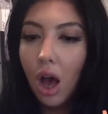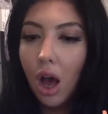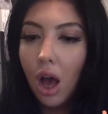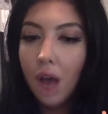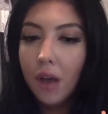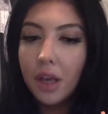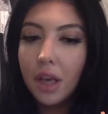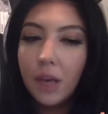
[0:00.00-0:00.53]

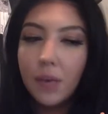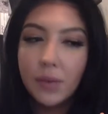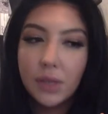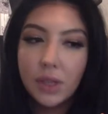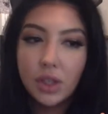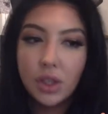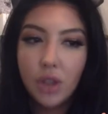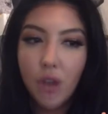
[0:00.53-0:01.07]
he was
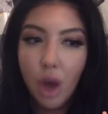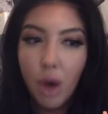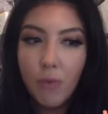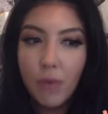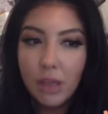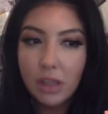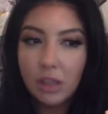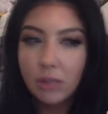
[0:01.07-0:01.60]
so
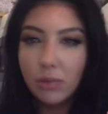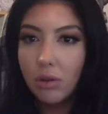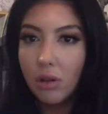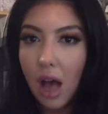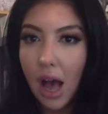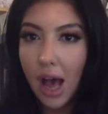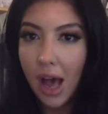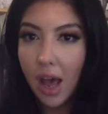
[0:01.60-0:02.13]
miserable
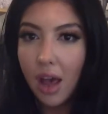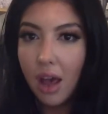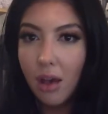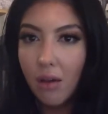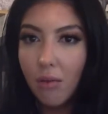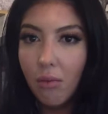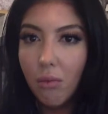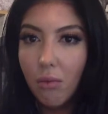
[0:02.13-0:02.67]
at
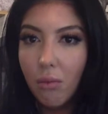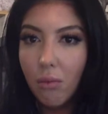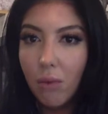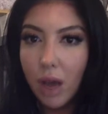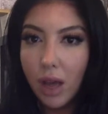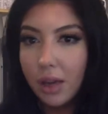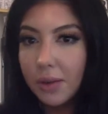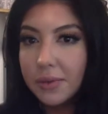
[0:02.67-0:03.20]

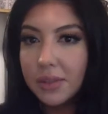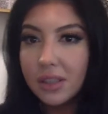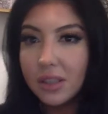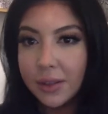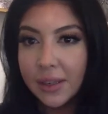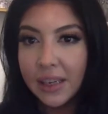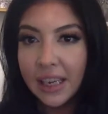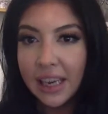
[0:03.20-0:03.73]
what he was
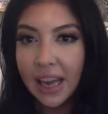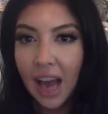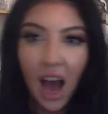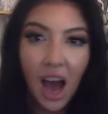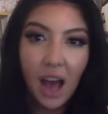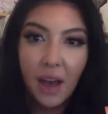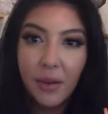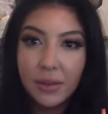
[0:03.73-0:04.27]
doing, and
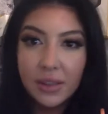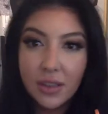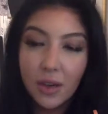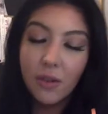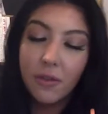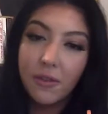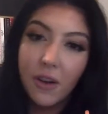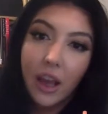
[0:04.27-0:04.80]
I was
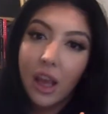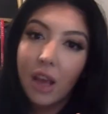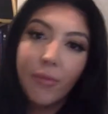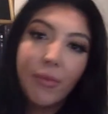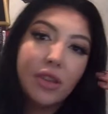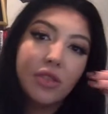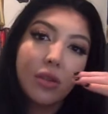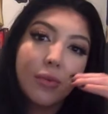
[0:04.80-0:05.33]
so fucking
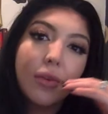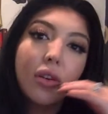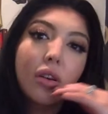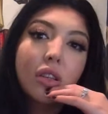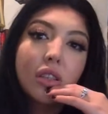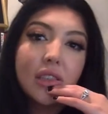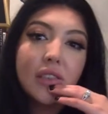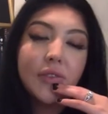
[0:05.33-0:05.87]
miserable
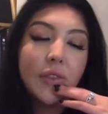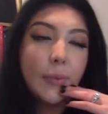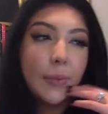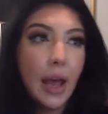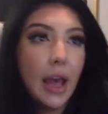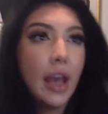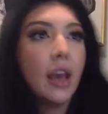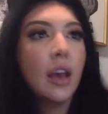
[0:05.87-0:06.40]
just from,
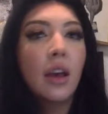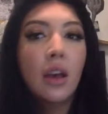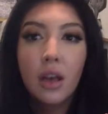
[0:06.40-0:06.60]
like,